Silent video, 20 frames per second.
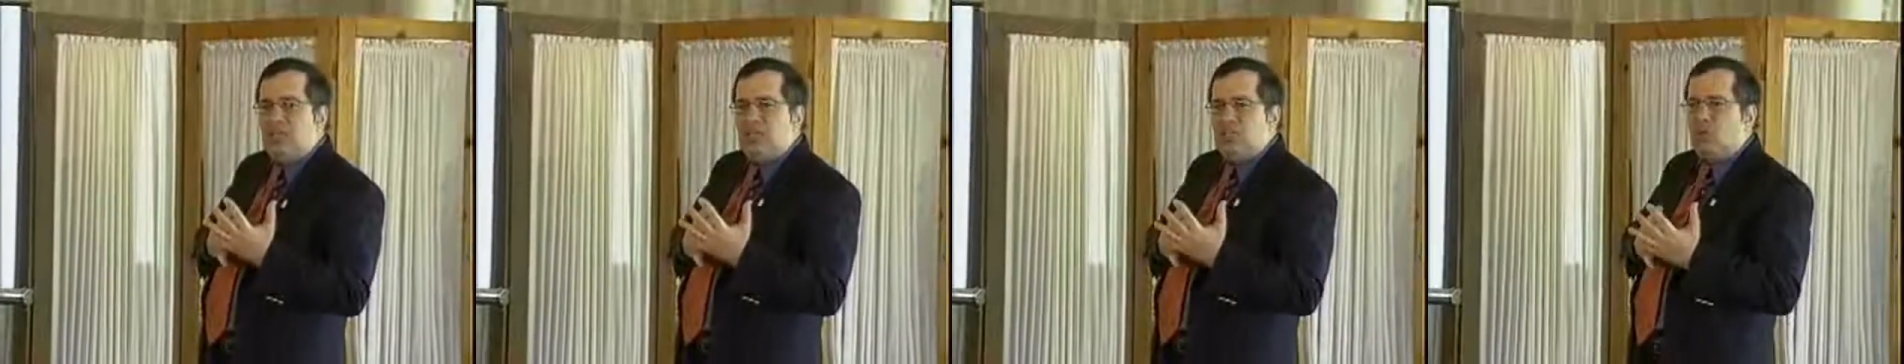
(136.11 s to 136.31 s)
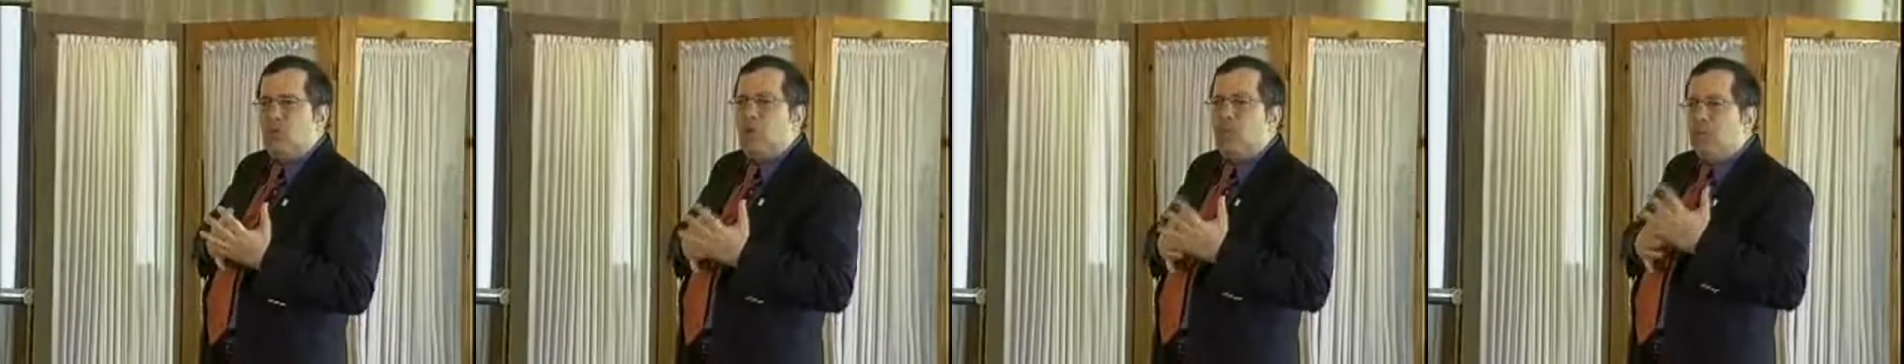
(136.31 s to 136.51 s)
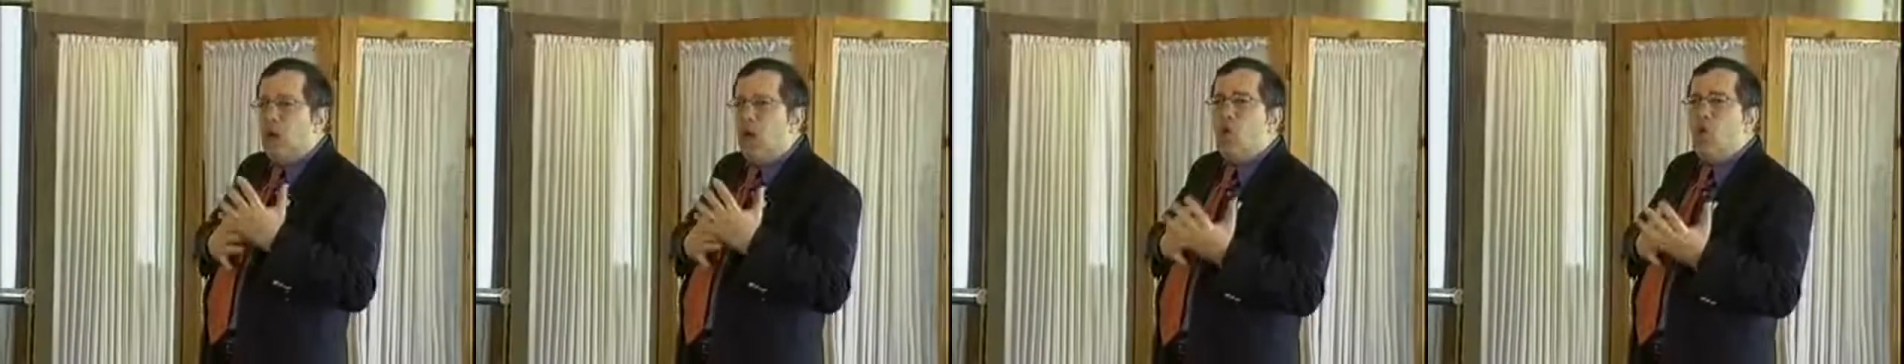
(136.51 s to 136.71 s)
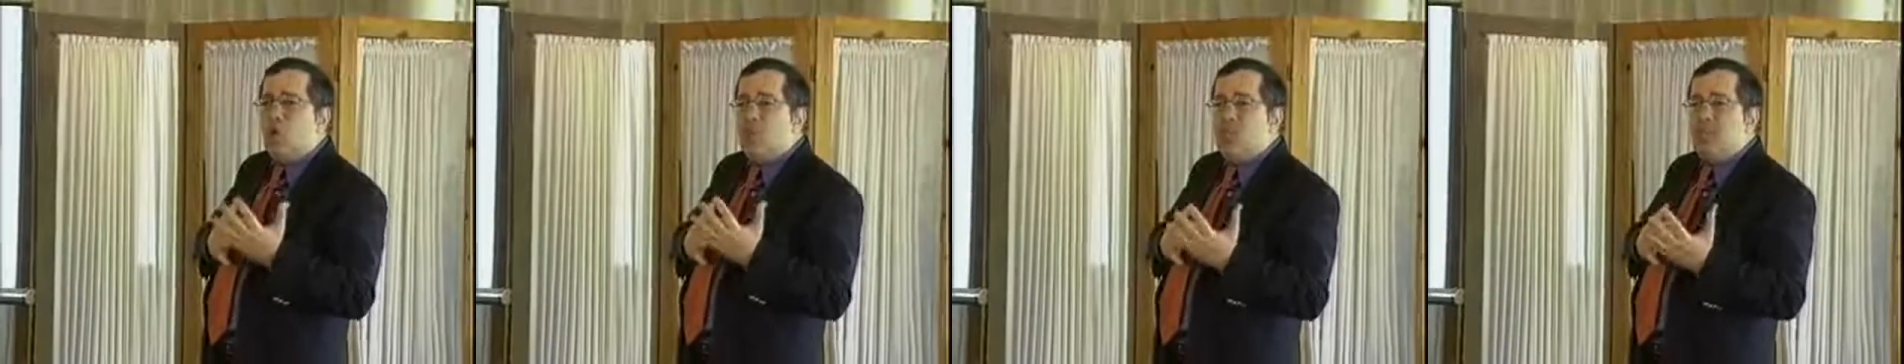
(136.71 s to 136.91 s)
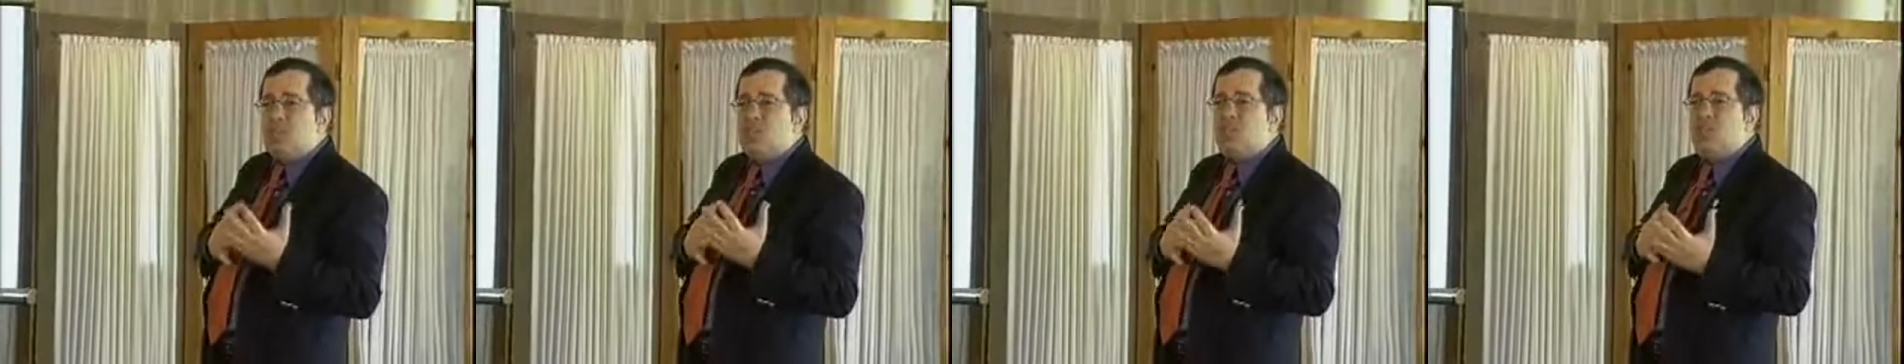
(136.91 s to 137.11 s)
So
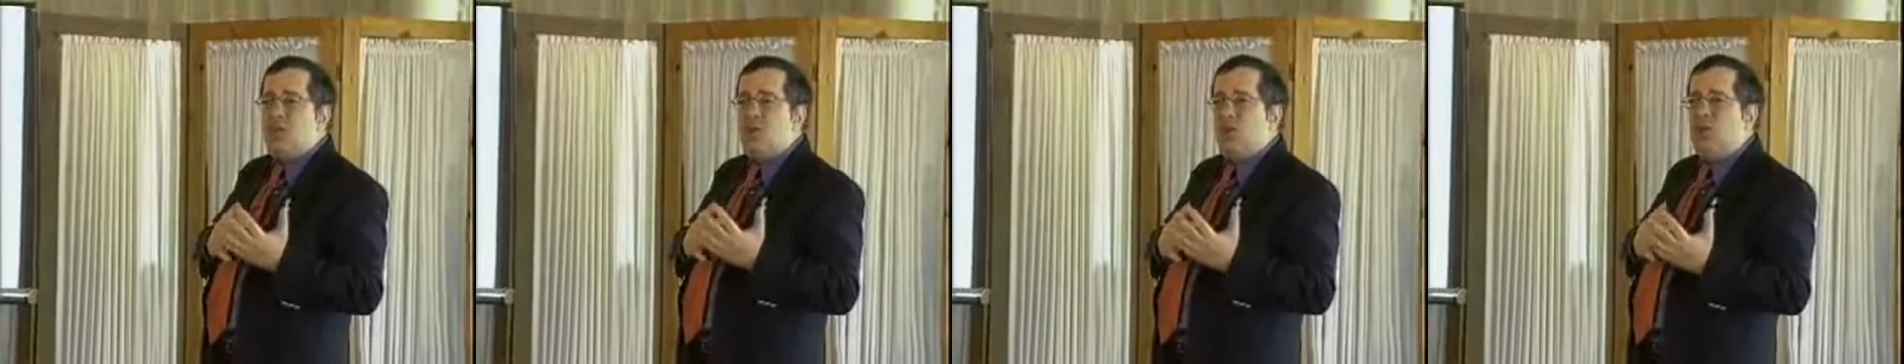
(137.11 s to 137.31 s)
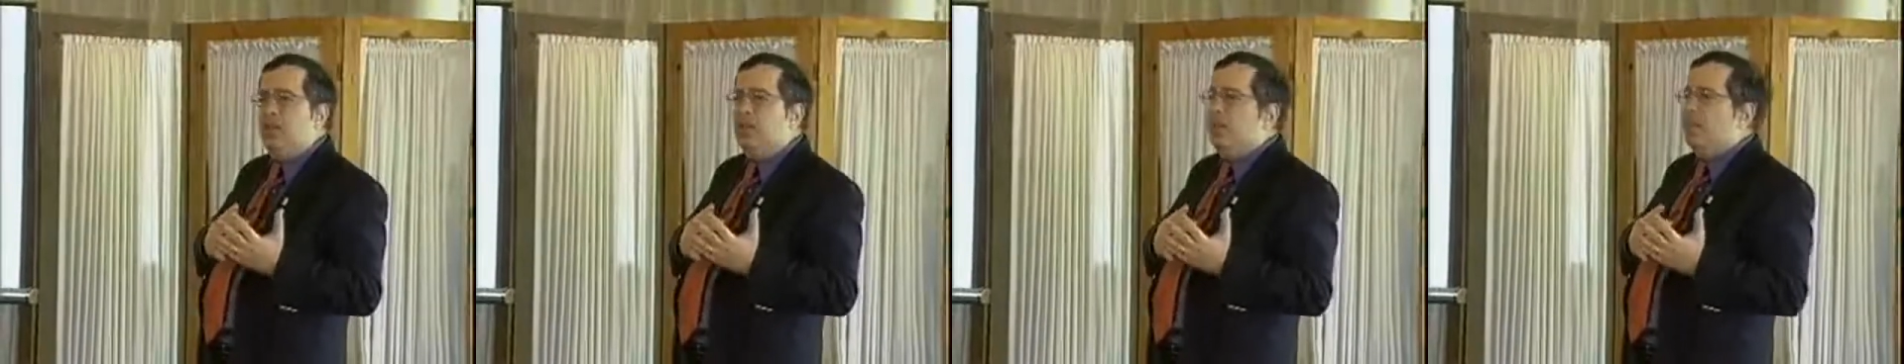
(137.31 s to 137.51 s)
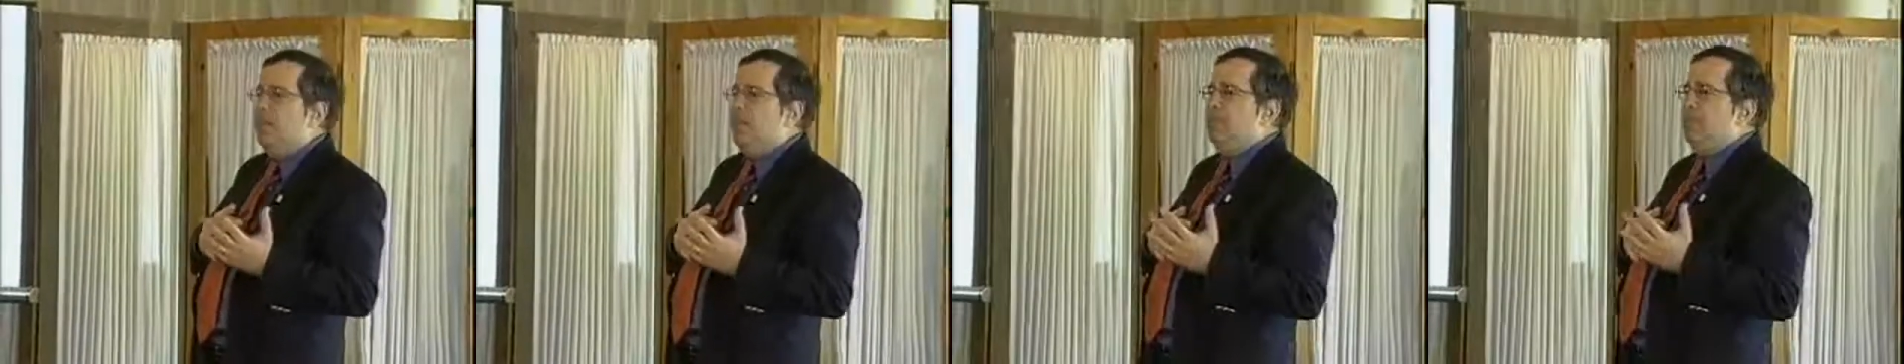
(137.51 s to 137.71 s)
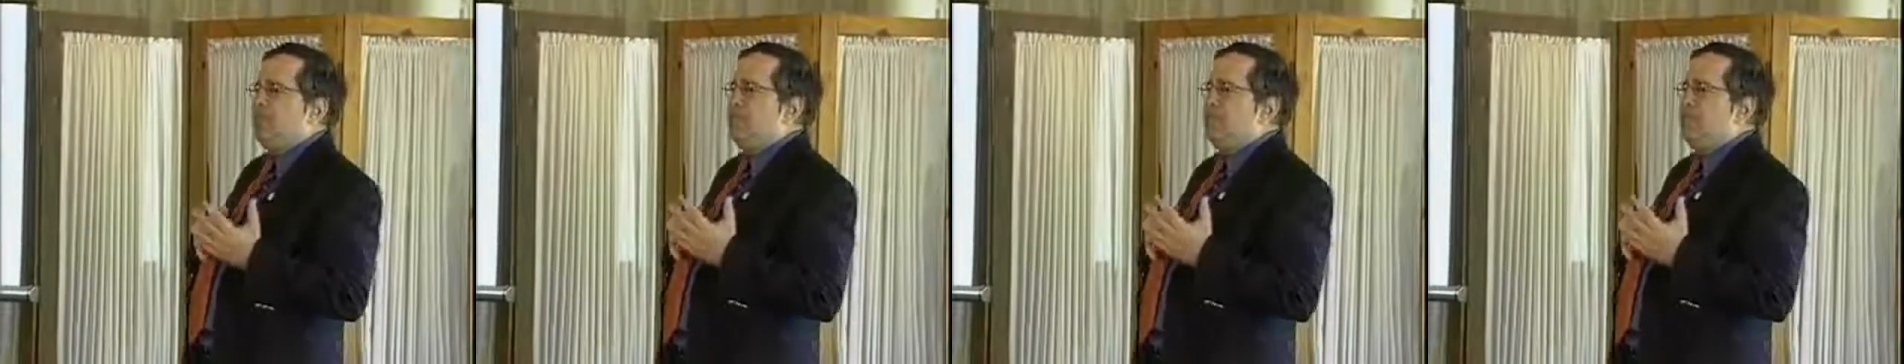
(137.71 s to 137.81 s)
alone it isn't good, but